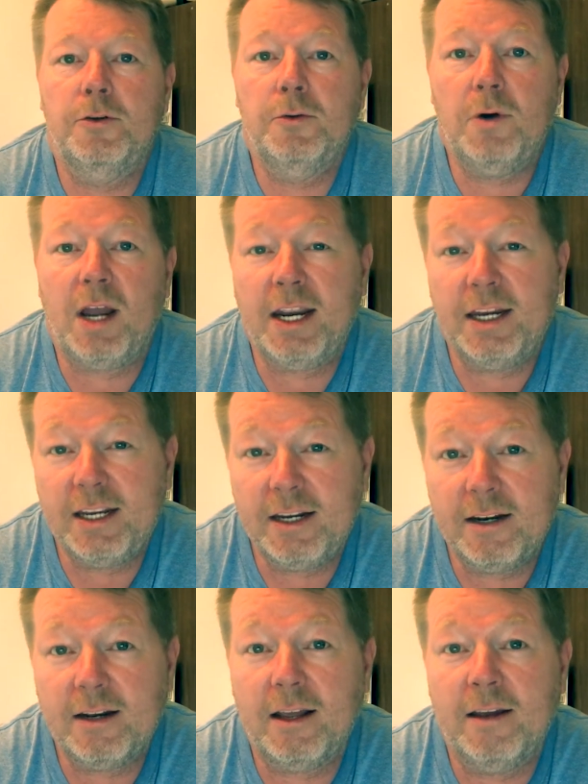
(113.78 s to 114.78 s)
do I need
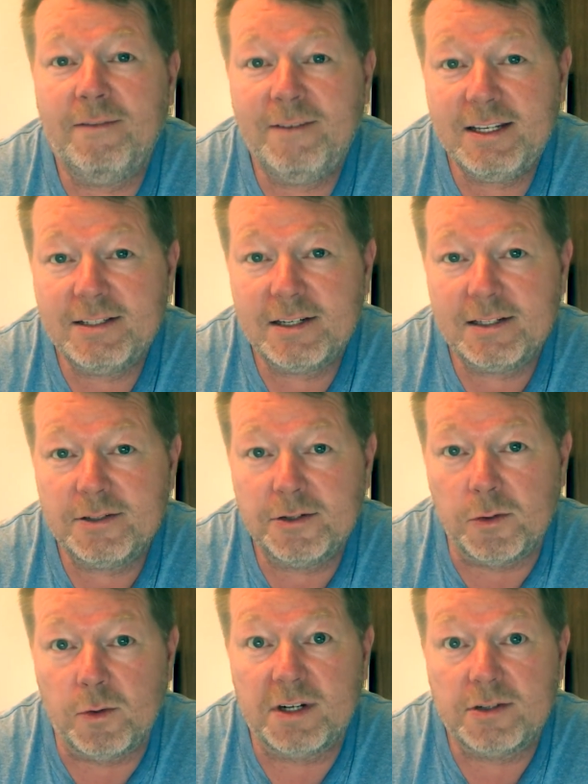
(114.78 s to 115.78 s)
a visa to
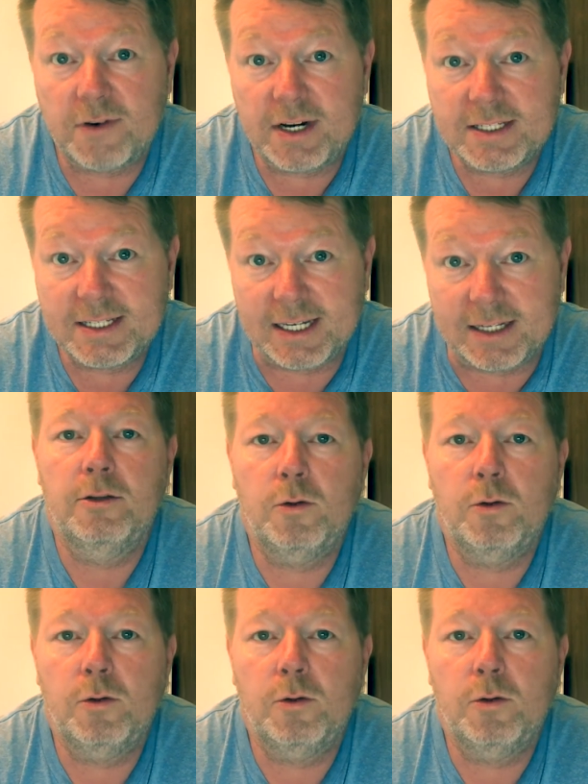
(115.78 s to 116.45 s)
do a transit?